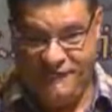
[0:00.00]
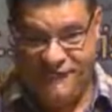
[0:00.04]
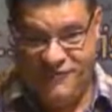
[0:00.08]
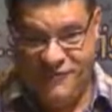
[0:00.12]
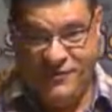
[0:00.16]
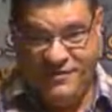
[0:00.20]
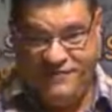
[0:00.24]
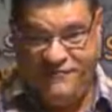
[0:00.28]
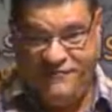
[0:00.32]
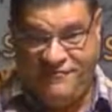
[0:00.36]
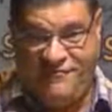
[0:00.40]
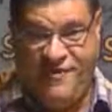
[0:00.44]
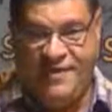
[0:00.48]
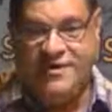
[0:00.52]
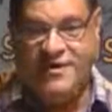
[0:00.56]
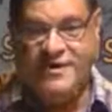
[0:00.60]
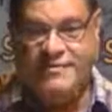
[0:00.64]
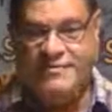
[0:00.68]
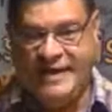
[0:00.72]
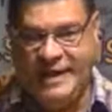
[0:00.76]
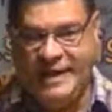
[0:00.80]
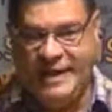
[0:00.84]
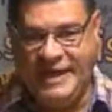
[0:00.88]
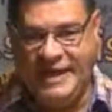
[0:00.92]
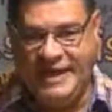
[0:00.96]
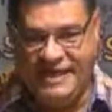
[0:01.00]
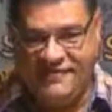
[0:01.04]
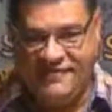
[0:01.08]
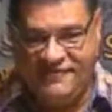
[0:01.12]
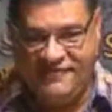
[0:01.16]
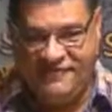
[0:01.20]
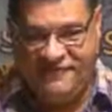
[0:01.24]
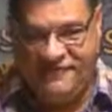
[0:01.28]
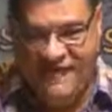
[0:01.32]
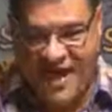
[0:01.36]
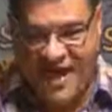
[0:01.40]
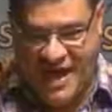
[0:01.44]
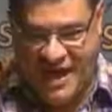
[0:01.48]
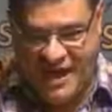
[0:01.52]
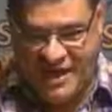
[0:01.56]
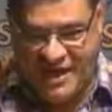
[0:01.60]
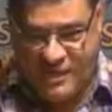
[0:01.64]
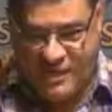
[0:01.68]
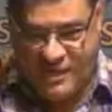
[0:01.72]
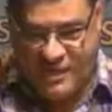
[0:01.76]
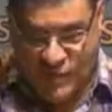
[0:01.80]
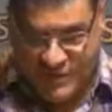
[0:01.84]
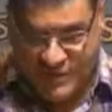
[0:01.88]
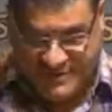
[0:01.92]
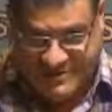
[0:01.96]
But from the very
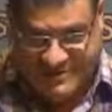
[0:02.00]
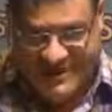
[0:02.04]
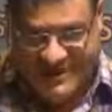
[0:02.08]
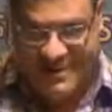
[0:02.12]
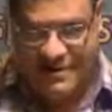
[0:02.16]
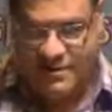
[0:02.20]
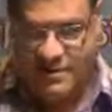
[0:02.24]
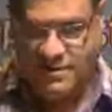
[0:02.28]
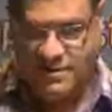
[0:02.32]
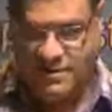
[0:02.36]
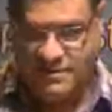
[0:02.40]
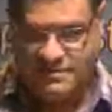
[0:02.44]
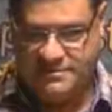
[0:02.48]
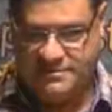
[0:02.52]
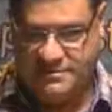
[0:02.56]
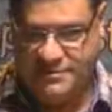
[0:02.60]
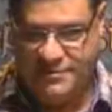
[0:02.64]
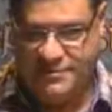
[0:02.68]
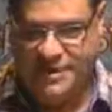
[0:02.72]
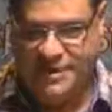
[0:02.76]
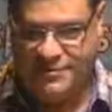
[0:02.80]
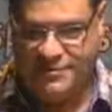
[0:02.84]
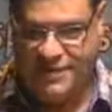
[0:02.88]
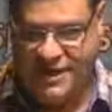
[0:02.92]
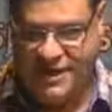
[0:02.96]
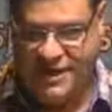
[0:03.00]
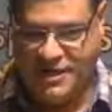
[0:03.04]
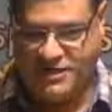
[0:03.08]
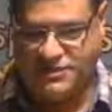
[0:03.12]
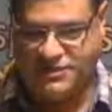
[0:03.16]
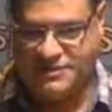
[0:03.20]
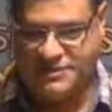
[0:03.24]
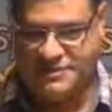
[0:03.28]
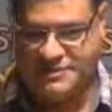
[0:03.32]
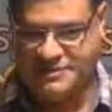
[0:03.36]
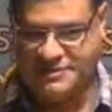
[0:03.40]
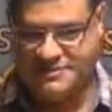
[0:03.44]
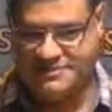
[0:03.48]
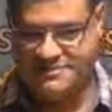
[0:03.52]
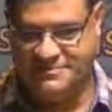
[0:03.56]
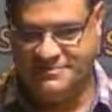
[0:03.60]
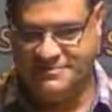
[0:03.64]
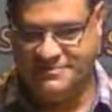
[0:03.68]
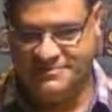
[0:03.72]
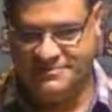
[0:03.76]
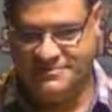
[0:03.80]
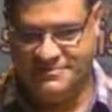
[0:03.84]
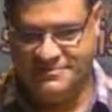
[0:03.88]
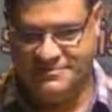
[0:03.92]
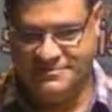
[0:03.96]
beginning, faith was there in our
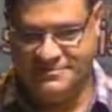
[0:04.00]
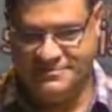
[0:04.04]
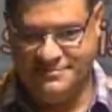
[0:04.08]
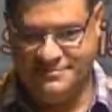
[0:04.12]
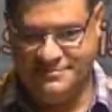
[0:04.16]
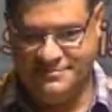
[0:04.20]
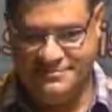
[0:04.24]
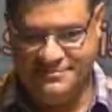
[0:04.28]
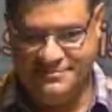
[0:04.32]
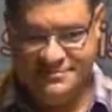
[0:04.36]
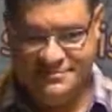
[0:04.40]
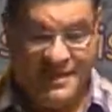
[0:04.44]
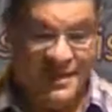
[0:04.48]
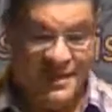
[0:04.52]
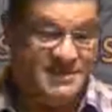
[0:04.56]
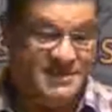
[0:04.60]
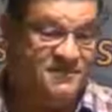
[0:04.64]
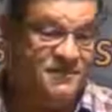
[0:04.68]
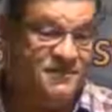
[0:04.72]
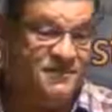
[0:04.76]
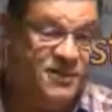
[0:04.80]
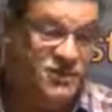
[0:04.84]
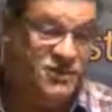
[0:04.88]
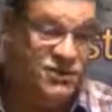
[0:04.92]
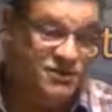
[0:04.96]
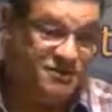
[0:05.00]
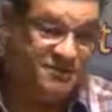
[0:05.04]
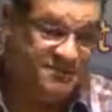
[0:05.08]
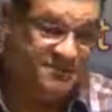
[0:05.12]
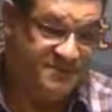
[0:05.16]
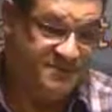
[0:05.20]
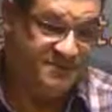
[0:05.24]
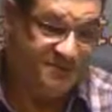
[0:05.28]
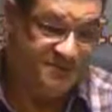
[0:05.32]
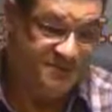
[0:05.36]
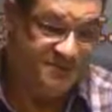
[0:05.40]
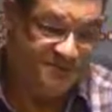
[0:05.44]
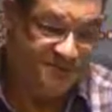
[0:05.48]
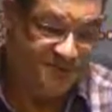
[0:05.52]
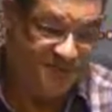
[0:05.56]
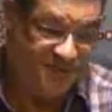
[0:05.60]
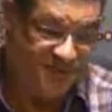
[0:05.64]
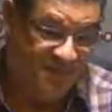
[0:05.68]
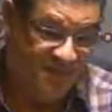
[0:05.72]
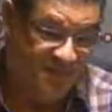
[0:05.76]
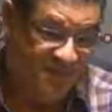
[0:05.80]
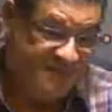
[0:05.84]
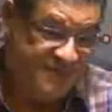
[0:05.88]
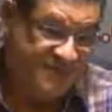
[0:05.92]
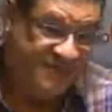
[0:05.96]
conscience. It's a virtue.
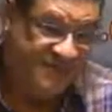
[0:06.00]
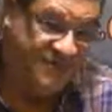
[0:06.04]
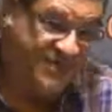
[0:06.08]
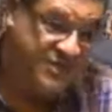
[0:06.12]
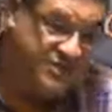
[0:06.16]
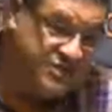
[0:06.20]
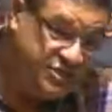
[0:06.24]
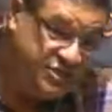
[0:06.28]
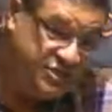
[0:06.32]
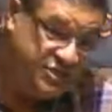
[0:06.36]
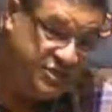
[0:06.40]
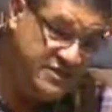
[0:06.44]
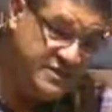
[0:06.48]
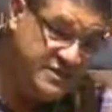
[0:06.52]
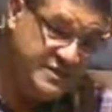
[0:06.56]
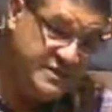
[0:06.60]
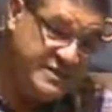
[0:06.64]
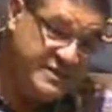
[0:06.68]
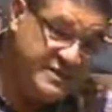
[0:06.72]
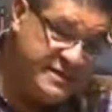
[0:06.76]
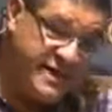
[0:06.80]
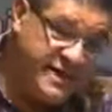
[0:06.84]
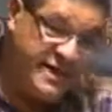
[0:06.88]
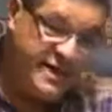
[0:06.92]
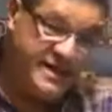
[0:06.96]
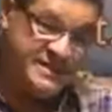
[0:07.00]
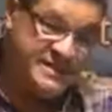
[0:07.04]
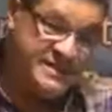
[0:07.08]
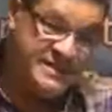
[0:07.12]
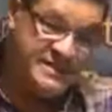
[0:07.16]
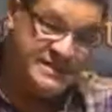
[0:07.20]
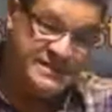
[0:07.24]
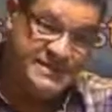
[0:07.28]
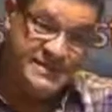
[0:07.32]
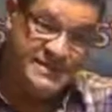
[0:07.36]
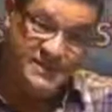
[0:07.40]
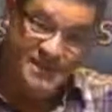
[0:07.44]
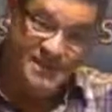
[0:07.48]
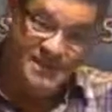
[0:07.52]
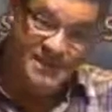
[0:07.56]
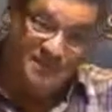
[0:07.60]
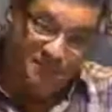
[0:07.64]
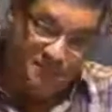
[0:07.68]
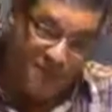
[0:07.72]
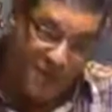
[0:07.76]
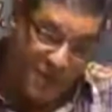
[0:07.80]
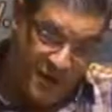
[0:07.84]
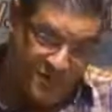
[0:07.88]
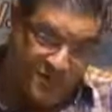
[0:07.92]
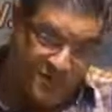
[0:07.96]
If it's a virtue, it is
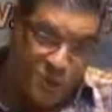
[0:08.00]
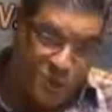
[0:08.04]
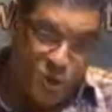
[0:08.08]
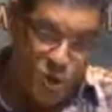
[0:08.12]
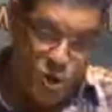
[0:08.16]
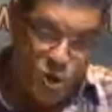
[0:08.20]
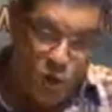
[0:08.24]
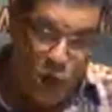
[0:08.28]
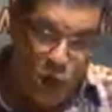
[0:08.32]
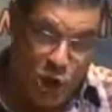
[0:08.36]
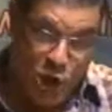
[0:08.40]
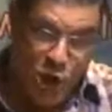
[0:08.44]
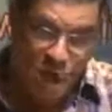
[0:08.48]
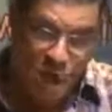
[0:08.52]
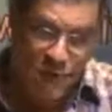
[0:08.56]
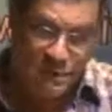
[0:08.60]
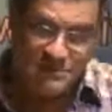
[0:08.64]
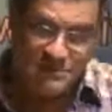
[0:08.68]
part of moral law.